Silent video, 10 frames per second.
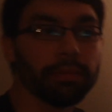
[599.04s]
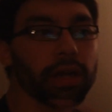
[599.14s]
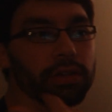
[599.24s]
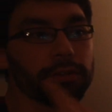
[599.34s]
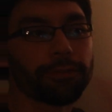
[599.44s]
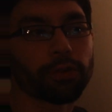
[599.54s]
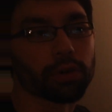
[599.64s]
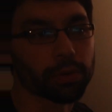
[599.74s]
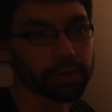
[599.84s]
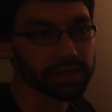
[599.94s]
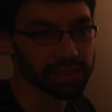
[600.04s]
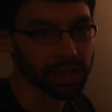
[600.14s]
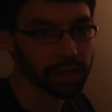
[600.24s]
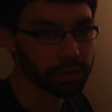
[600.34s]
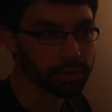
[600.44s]
menu forward
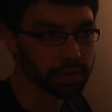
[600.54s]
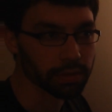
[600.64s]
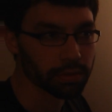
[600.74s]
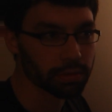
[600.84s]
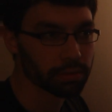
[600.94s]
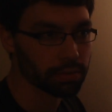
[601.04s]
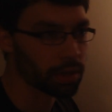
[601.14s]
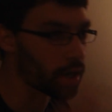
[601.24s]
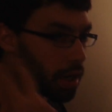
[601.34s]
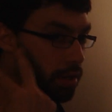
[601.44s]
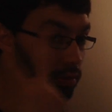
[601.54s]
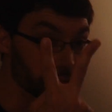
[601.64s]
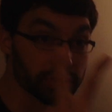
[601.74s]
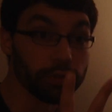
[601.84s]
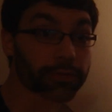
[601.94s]
sound on
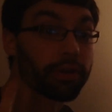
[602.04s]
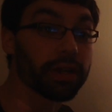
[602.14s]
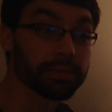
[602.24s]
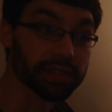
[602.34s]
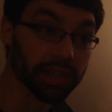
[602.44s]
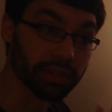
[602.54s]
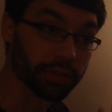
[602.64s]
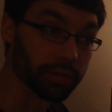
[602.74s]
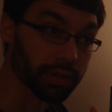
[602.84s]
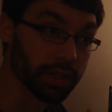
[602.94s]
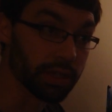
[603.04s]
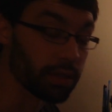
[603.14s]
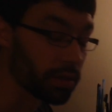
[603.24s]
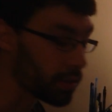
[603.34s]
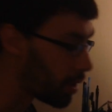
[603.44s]
those 2 frames that I turned
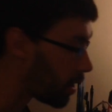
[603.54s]
the